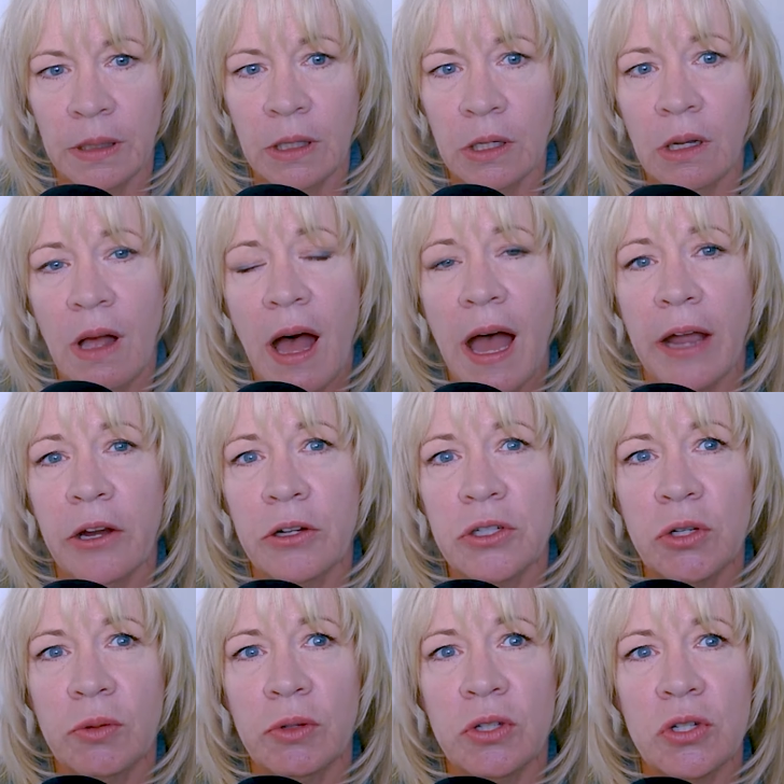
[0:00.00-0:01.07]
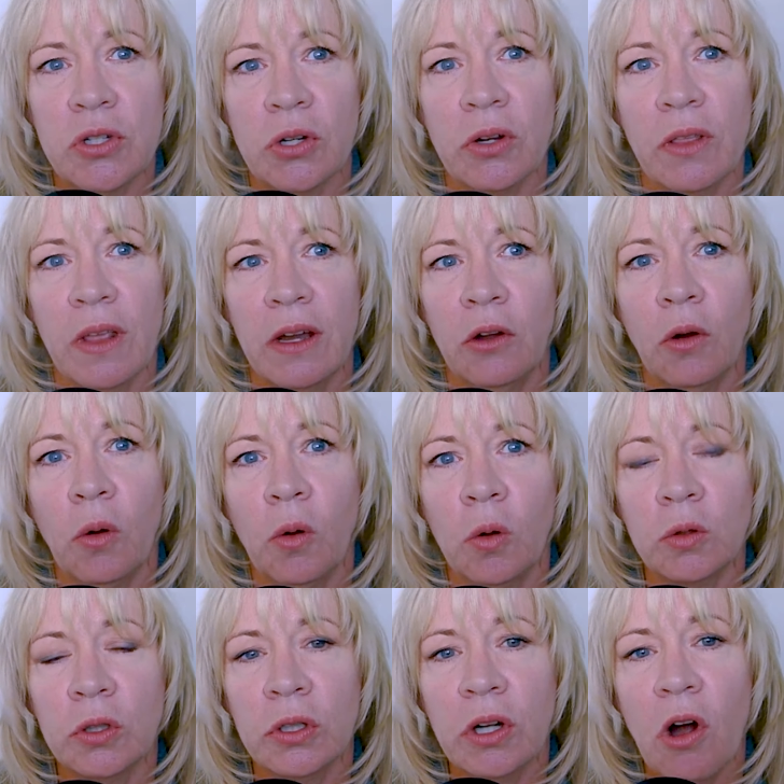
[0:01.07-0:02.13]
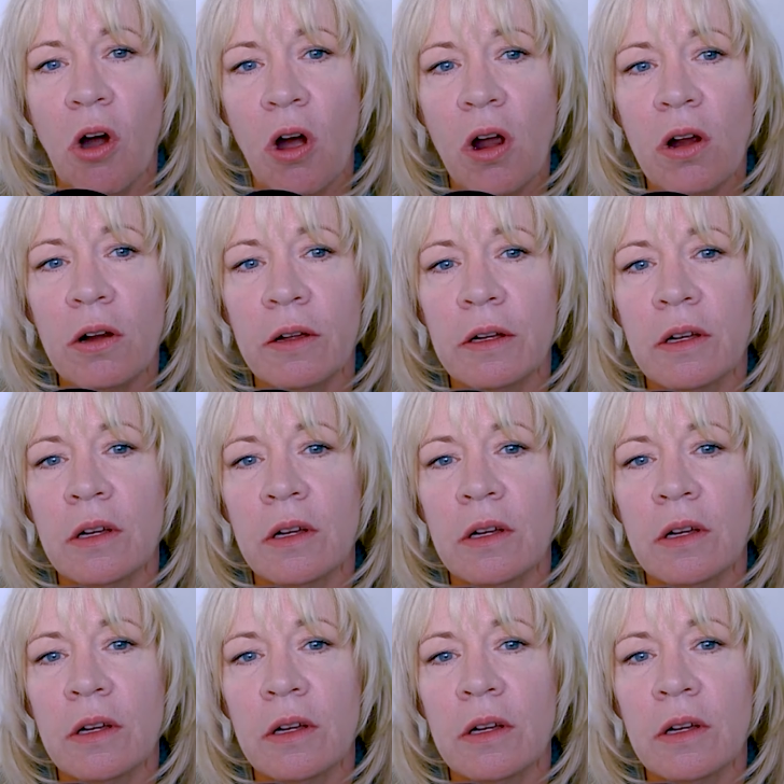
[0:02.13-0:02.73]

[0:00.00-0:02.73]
little higher to insure than an older car,